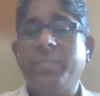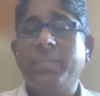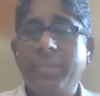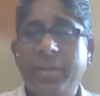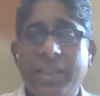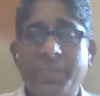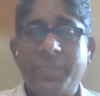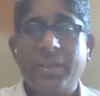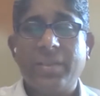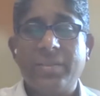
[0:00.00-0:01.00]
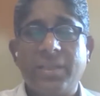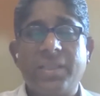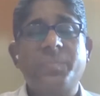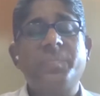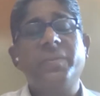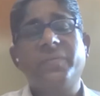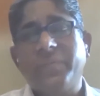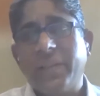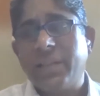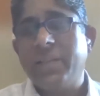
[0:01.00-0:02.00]
Payment experience that is
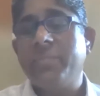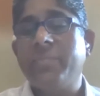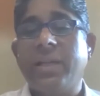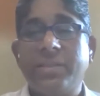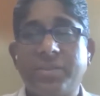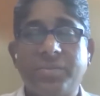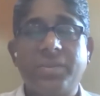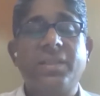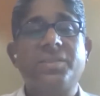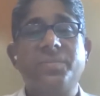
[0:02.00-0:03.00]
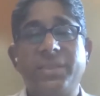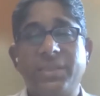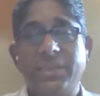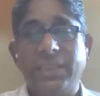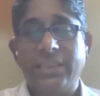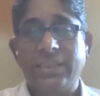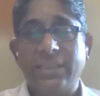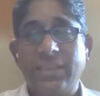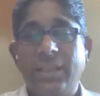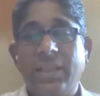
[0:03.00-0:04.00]
perfectly matched to the customer's needs
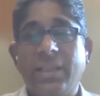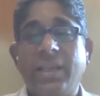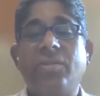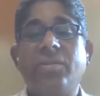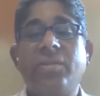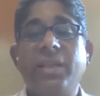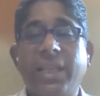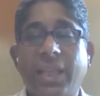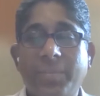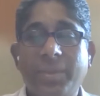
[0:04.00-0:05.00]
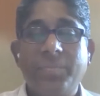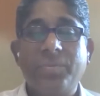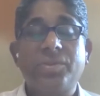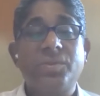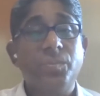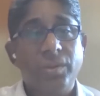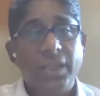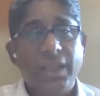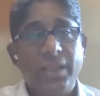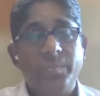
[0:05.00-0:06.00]
can not only help them to
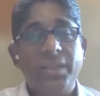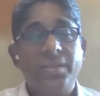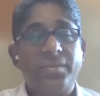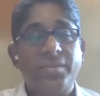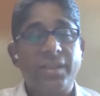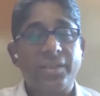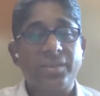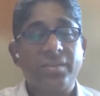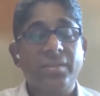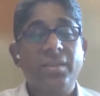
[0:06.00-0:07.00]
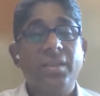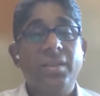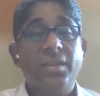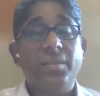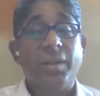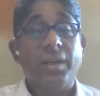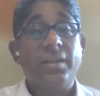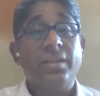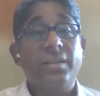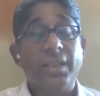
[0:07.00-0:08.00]
smoothly complete a transaction, but
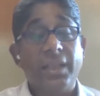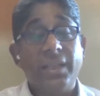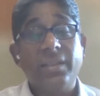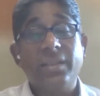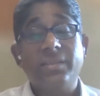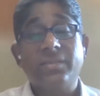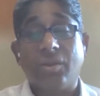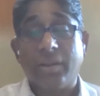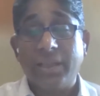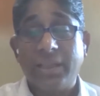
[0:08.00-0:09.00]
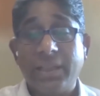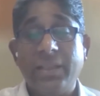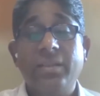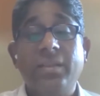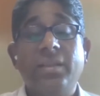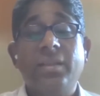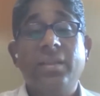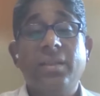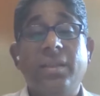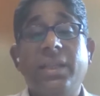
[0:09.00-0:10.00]
can increase loyalty,
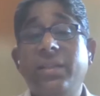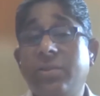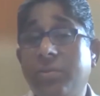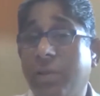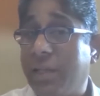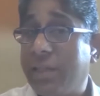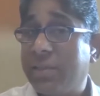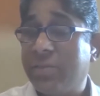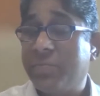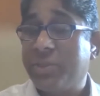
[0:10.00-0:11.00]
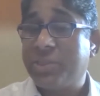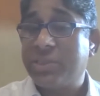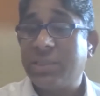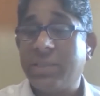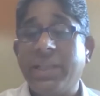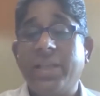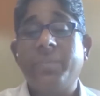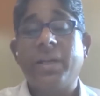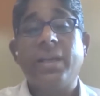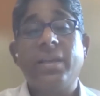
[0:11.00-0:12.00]
lead to higher conversions, and
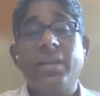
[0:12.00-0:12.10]
thereby